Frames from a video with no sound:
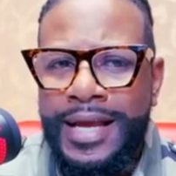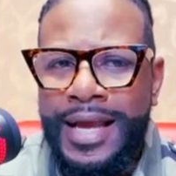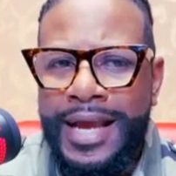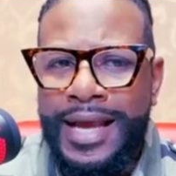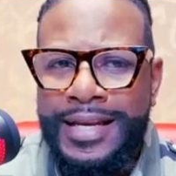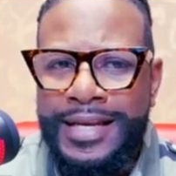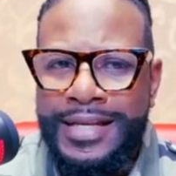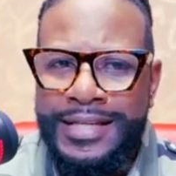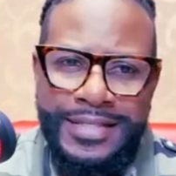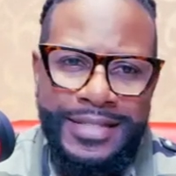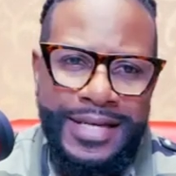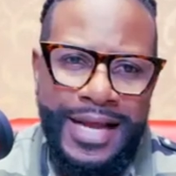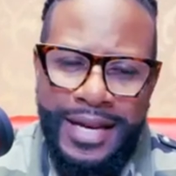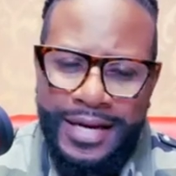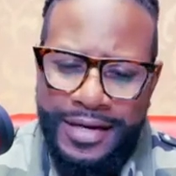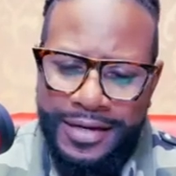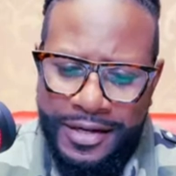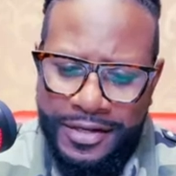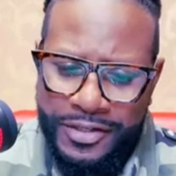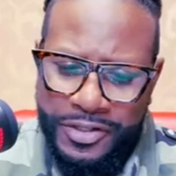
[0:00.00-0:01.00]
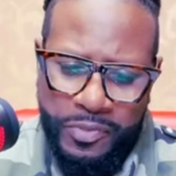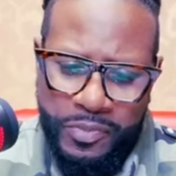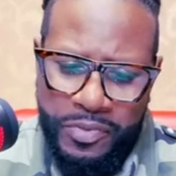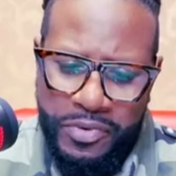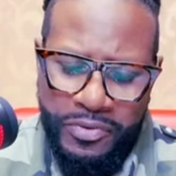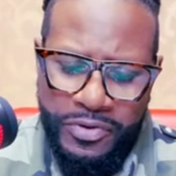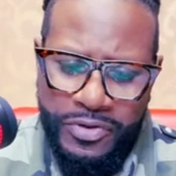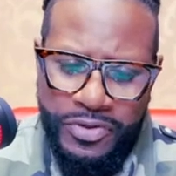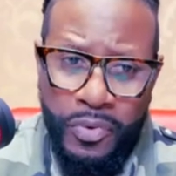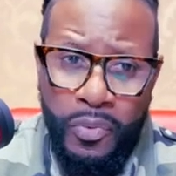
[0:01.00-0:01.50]
and it's not a
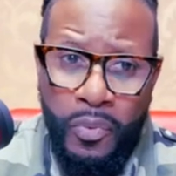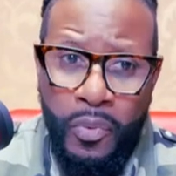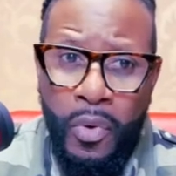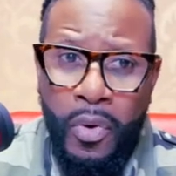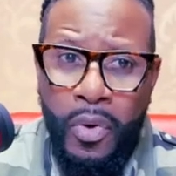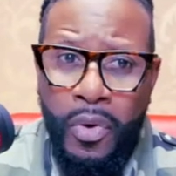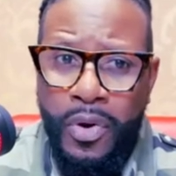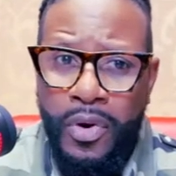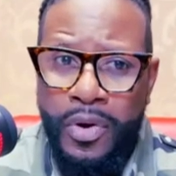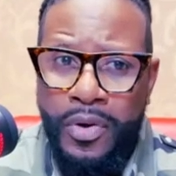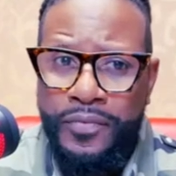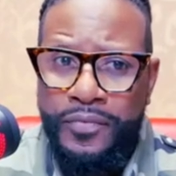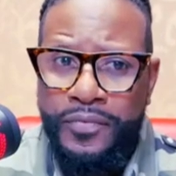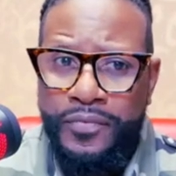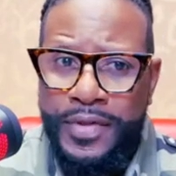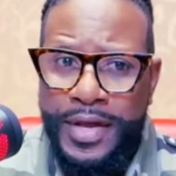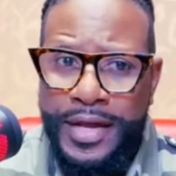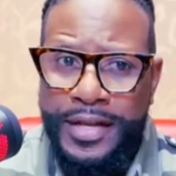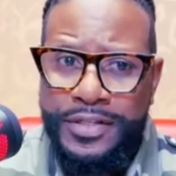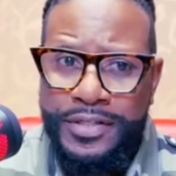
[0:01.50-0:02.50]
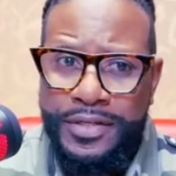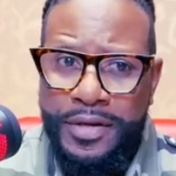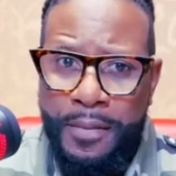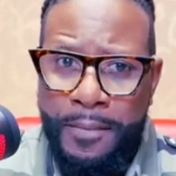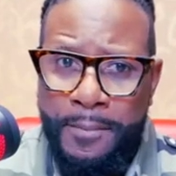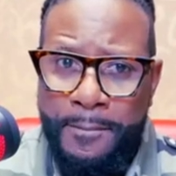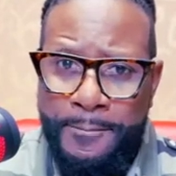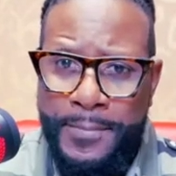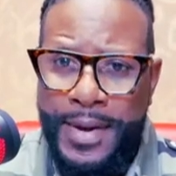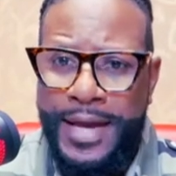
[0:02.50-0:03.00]
spiritual war that's
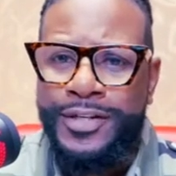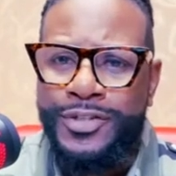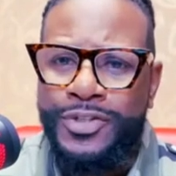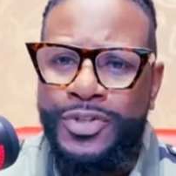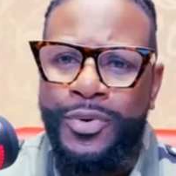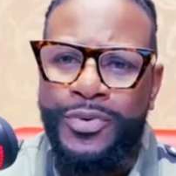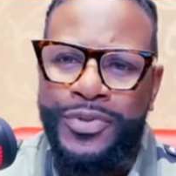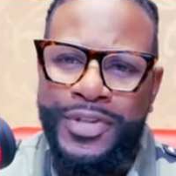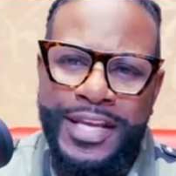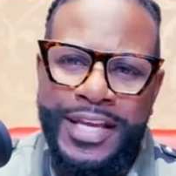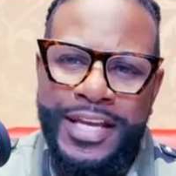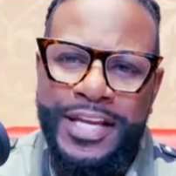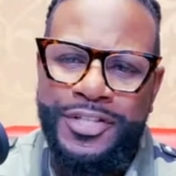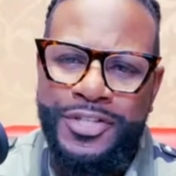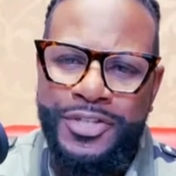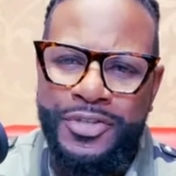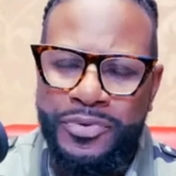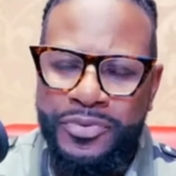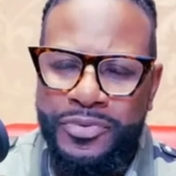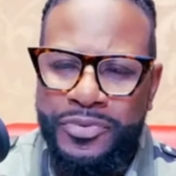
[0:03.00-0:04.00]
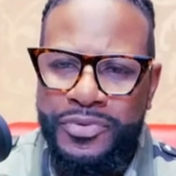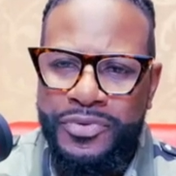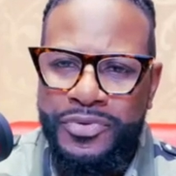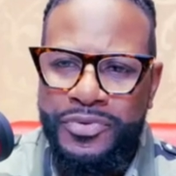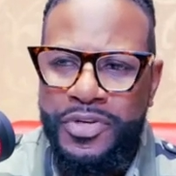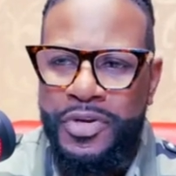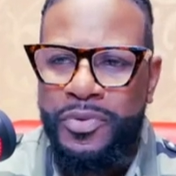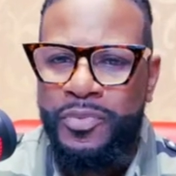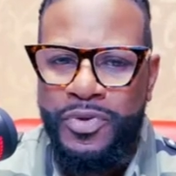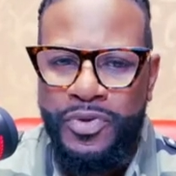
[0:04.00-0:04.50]
based on the issues. You
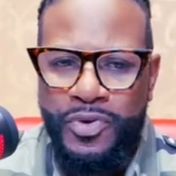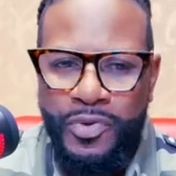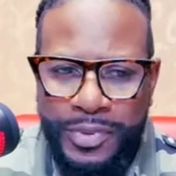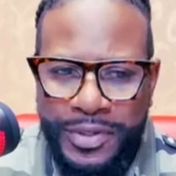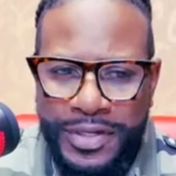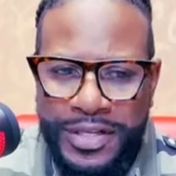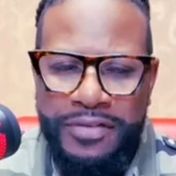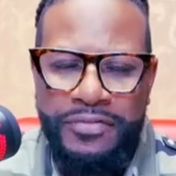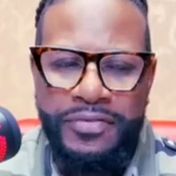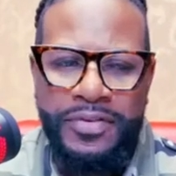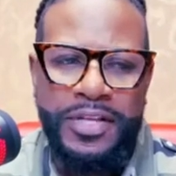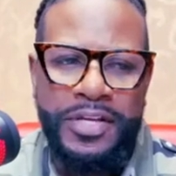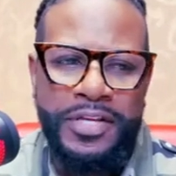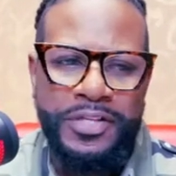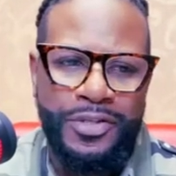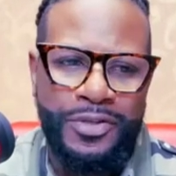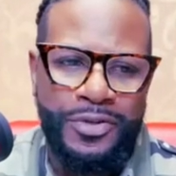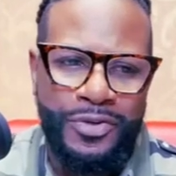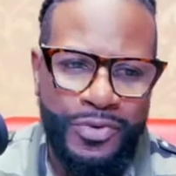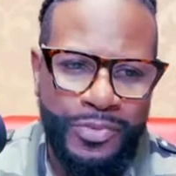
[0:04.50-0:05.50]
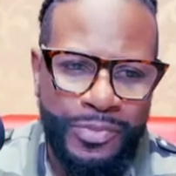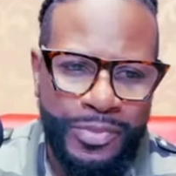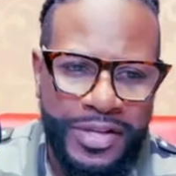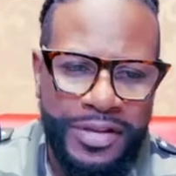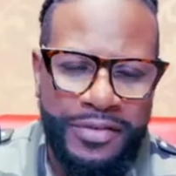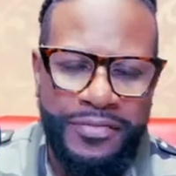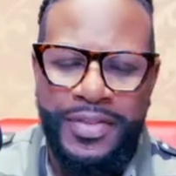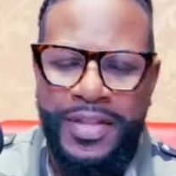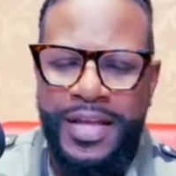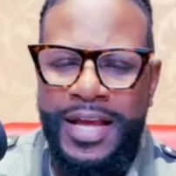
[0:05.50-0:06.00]
say, well, you believe in this and you
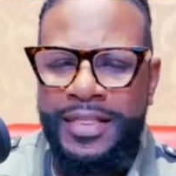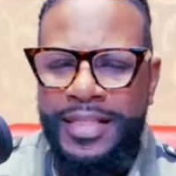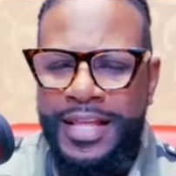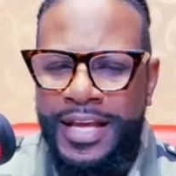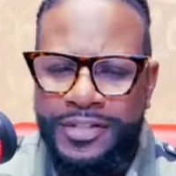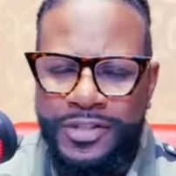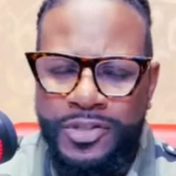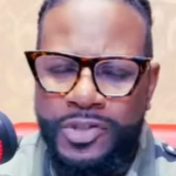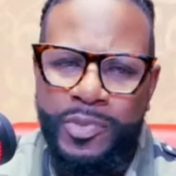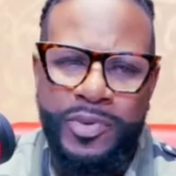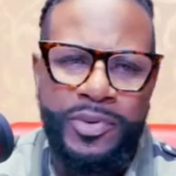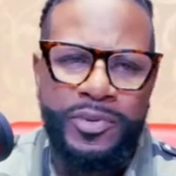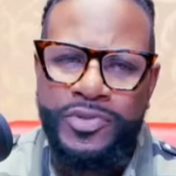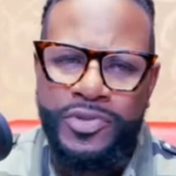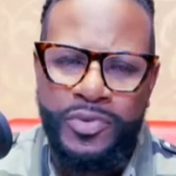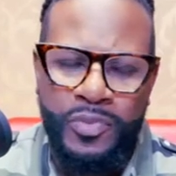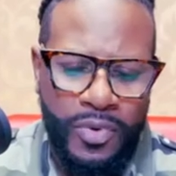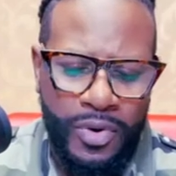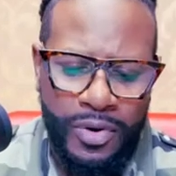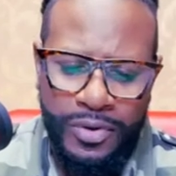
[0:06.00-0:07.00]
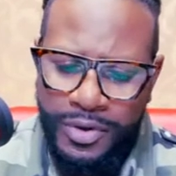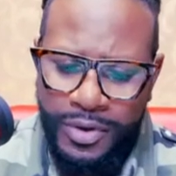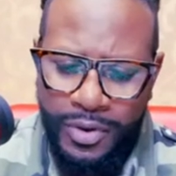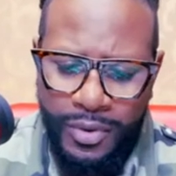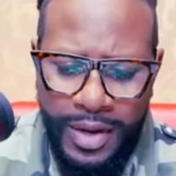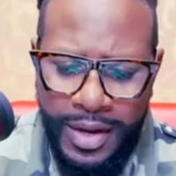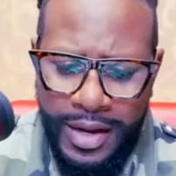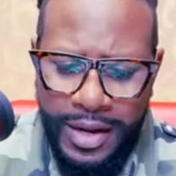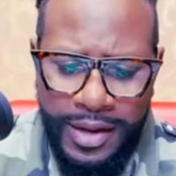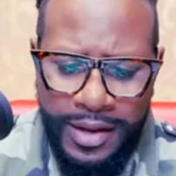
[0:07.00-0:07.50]
believe in that. That's a spiritual war.
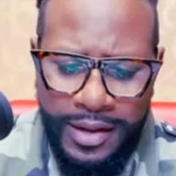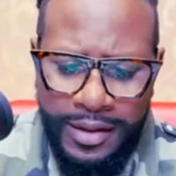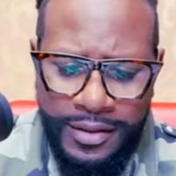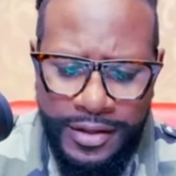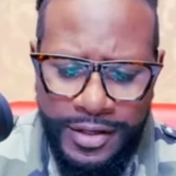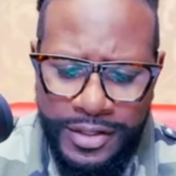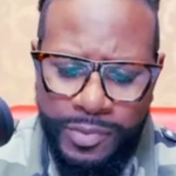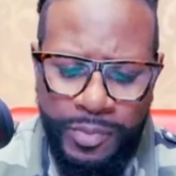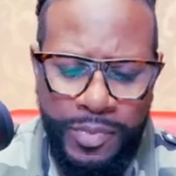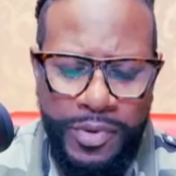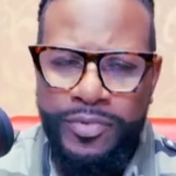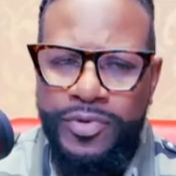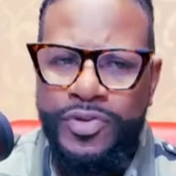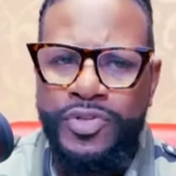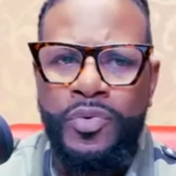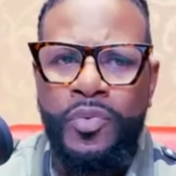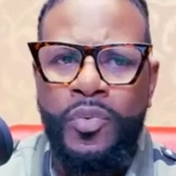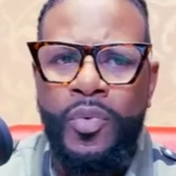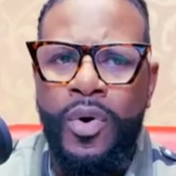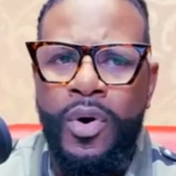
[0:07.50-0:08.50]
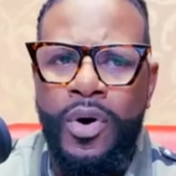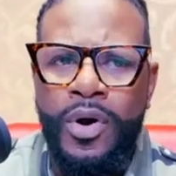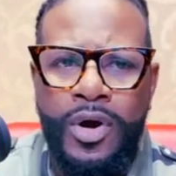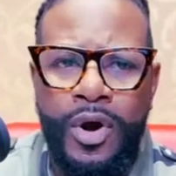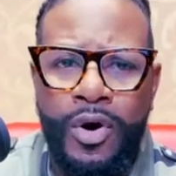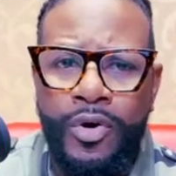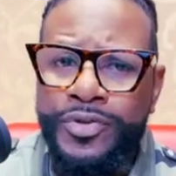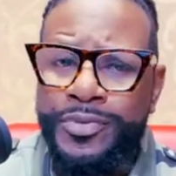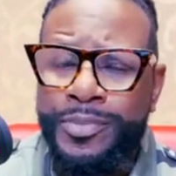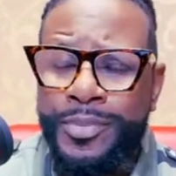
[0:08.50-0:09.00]
No, this spiritual war
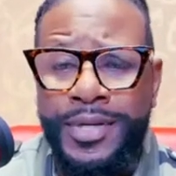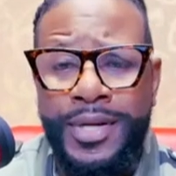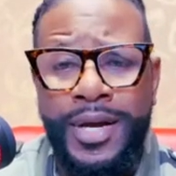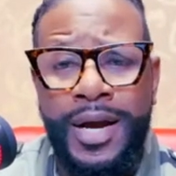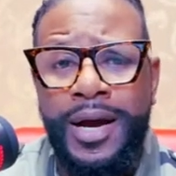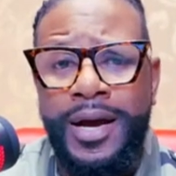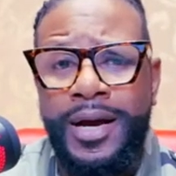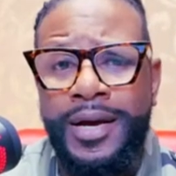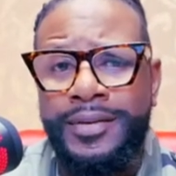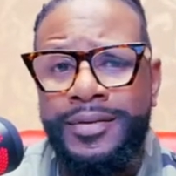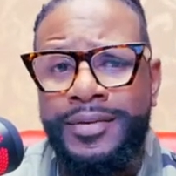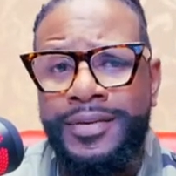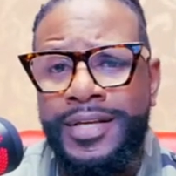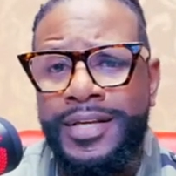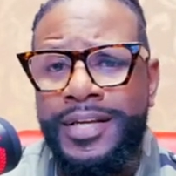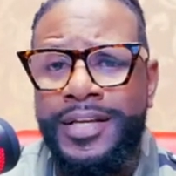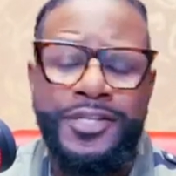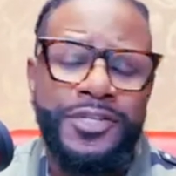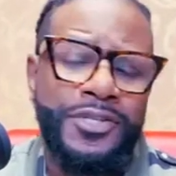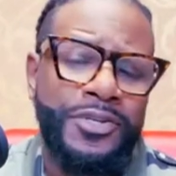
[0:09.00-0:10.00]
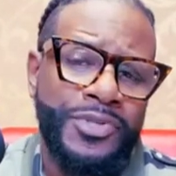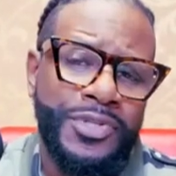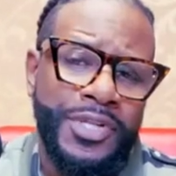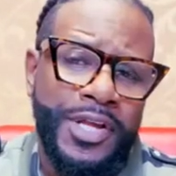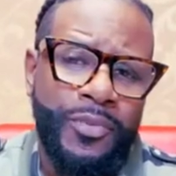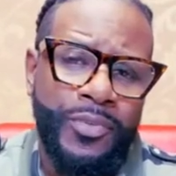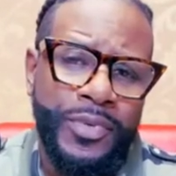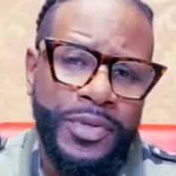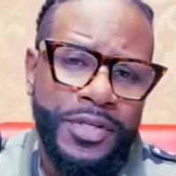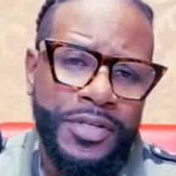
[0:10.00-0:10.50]
goes beyond the issues
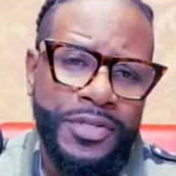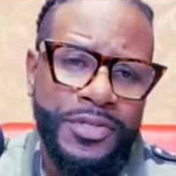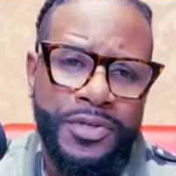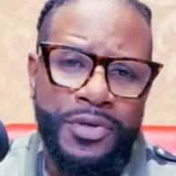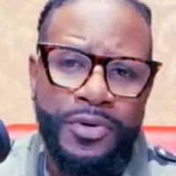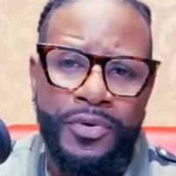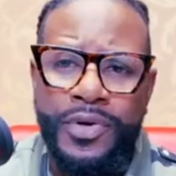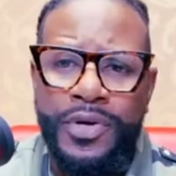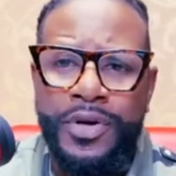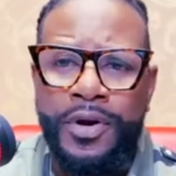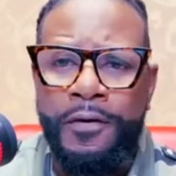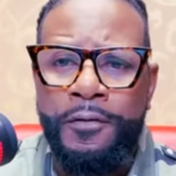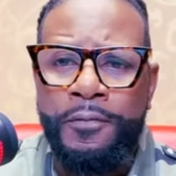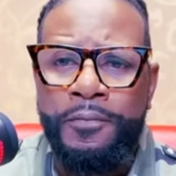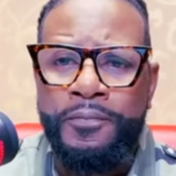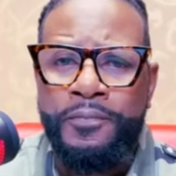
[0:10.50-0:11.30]
that we disagree on.